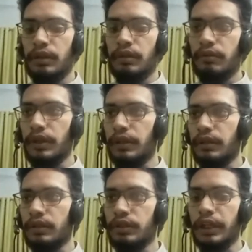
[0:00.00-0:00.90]
right?
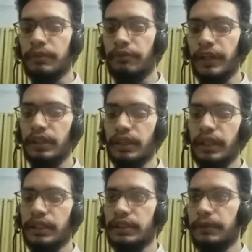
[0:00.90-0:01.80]
So I'm defining the
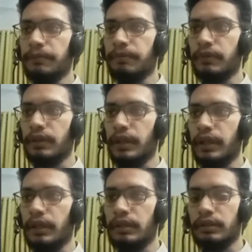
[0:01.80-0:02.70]
data set,
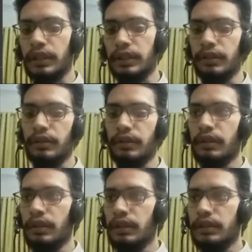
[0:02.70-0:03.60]
and like here,
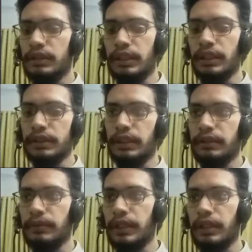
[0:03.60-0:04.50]
data set,
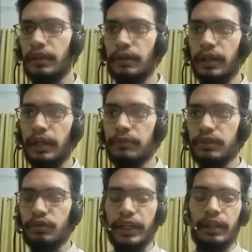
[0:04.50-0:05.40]
and I'm
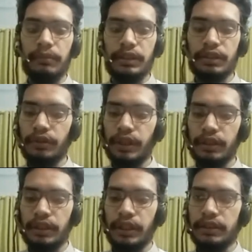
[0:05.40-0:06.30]
just randomly generating
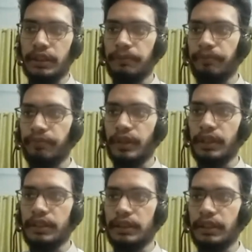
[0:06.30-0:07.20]
the data set.
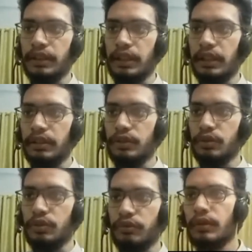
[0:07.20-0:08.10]
Let's say
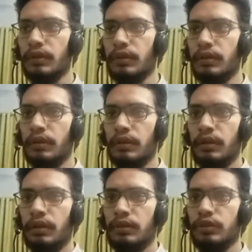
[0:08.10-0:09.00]
925.
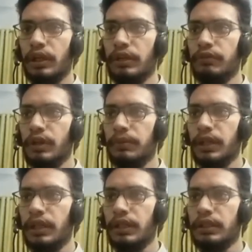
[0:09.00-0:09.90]
So I have to
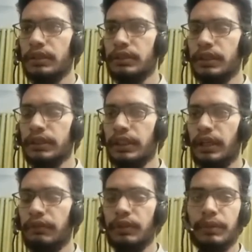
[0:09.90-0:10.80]
apply in this data set,
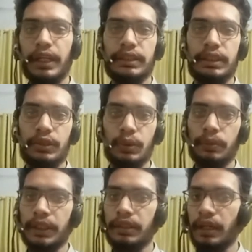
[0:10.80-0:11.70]
I have to apply a z-score
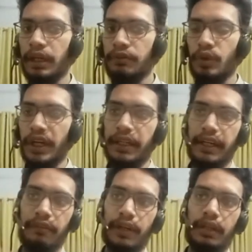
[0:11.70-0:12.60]
method. I have to
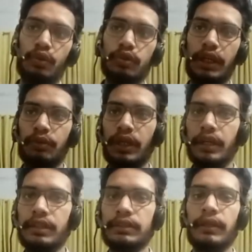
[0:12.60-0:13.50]
identify those
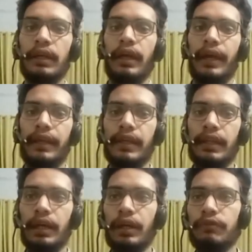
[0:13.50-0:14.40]
outliers, and then
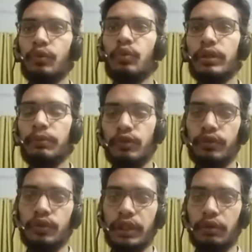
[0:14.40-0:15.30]
I have to remove
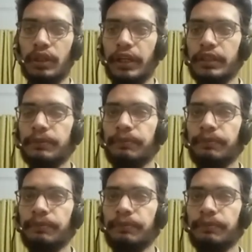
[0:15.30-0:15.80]
those outliers.